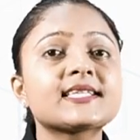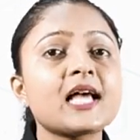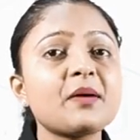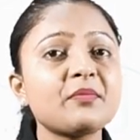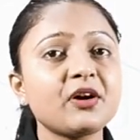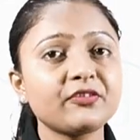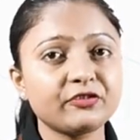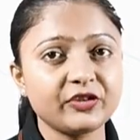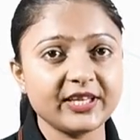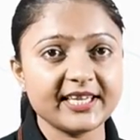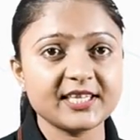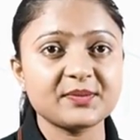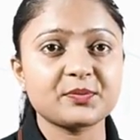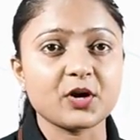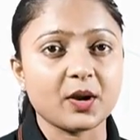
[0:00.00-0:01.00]
Some of
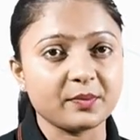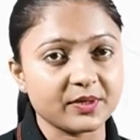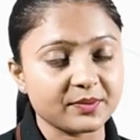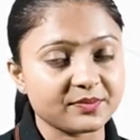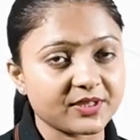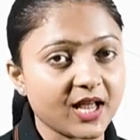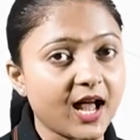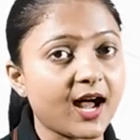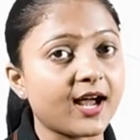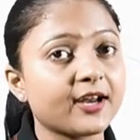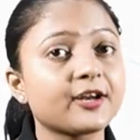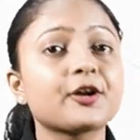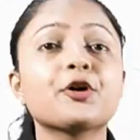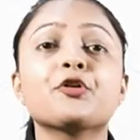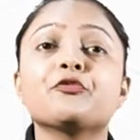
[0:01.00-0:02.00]
these problems are
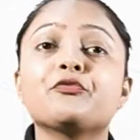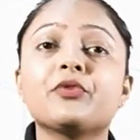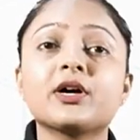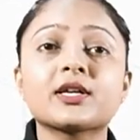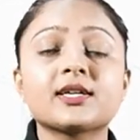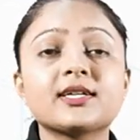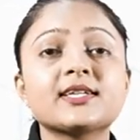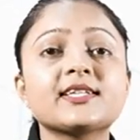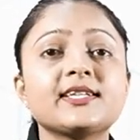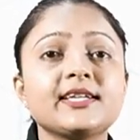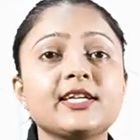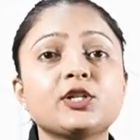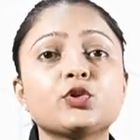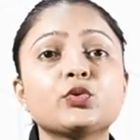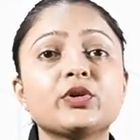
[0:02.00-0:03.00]
workers
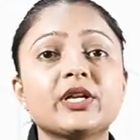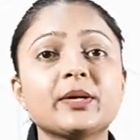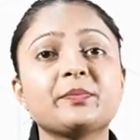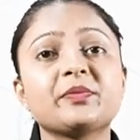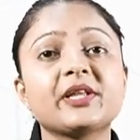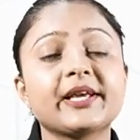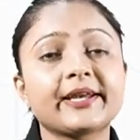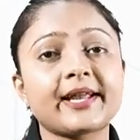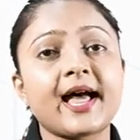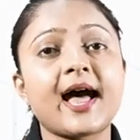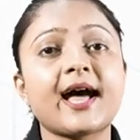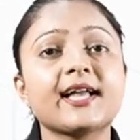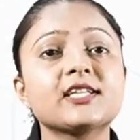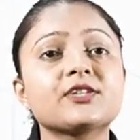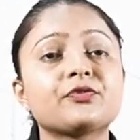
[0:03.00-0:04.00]
need to dip their
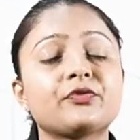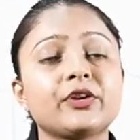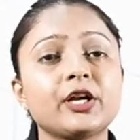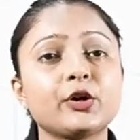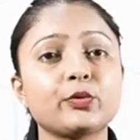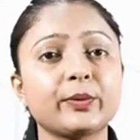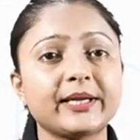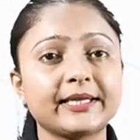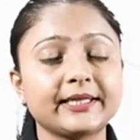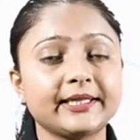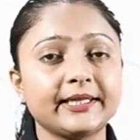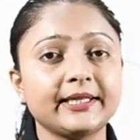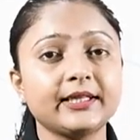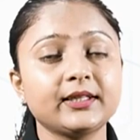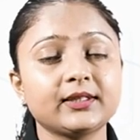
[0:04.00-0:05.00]
hands
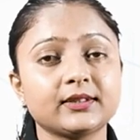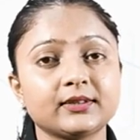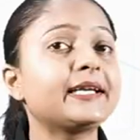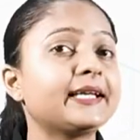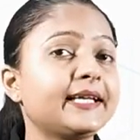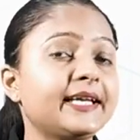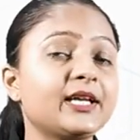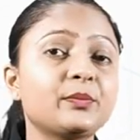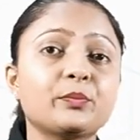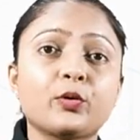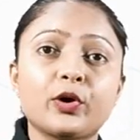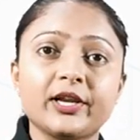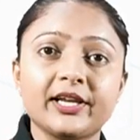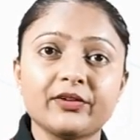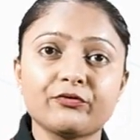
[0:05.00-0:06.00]
frequently in
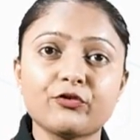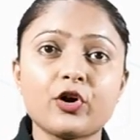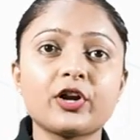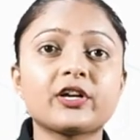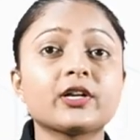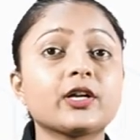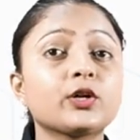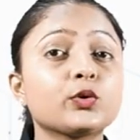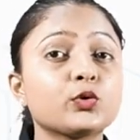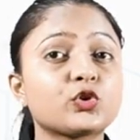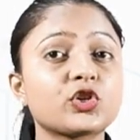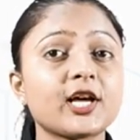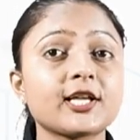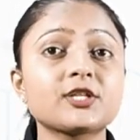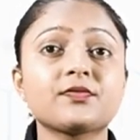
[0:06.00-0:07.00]
boiling water to
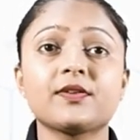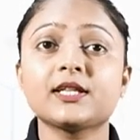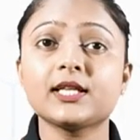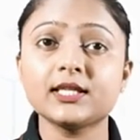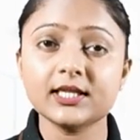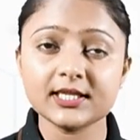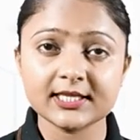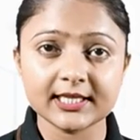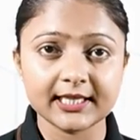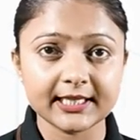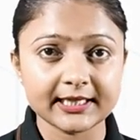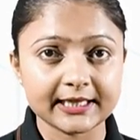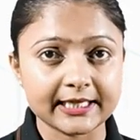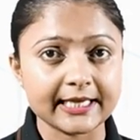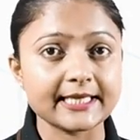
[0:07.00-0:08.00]
judge whether the
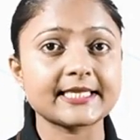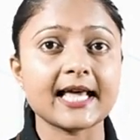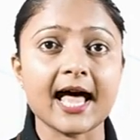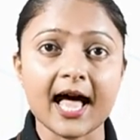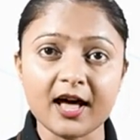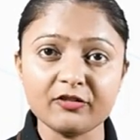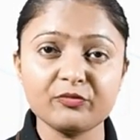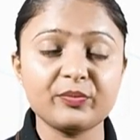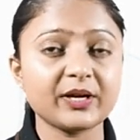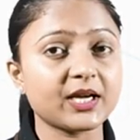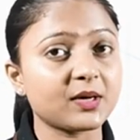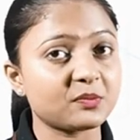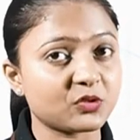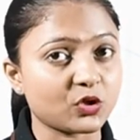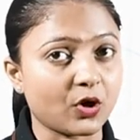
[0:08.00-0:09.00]
silk threads have
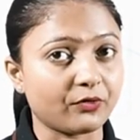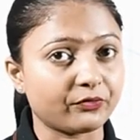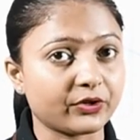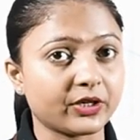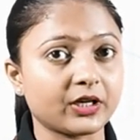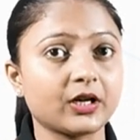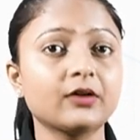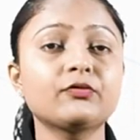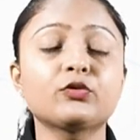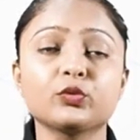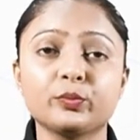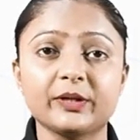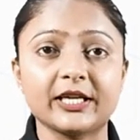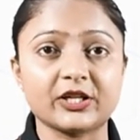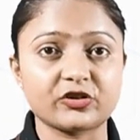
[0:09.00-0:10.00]
become soft enough
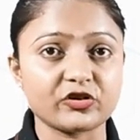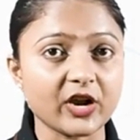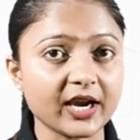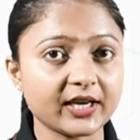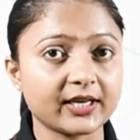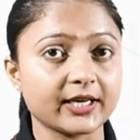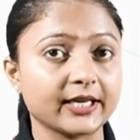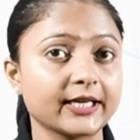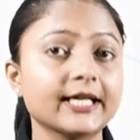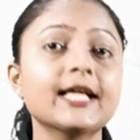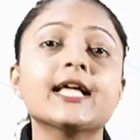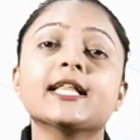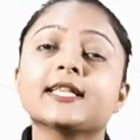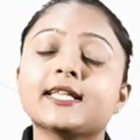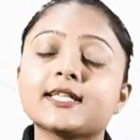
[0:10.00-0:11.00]
to be extracted.
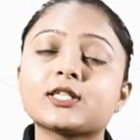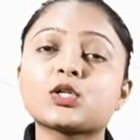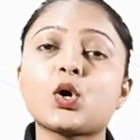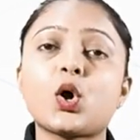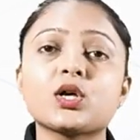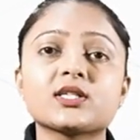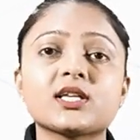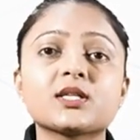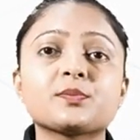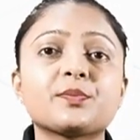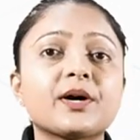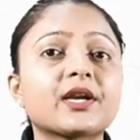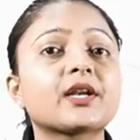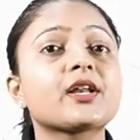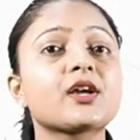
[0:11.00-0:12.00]
This causes
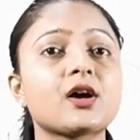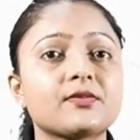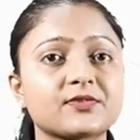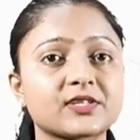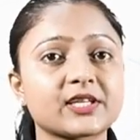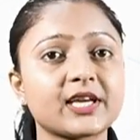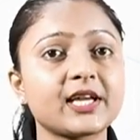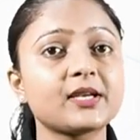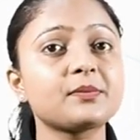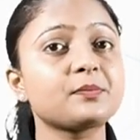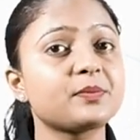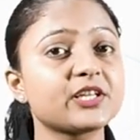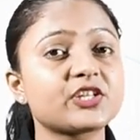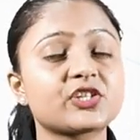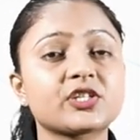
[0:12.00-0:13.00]
burning of
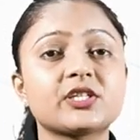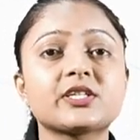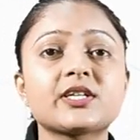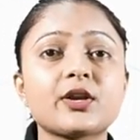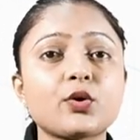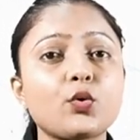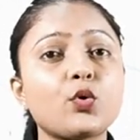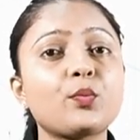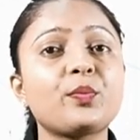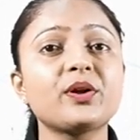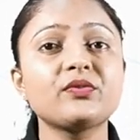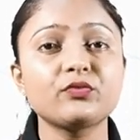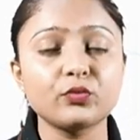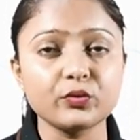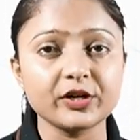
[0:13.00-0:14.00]
skin, blisters and
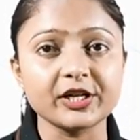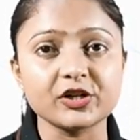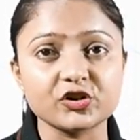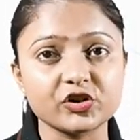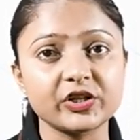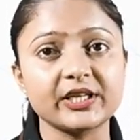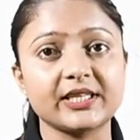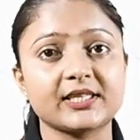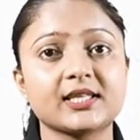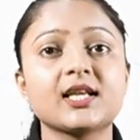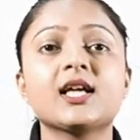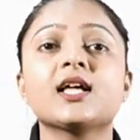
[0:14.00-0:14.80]
open wound injuries.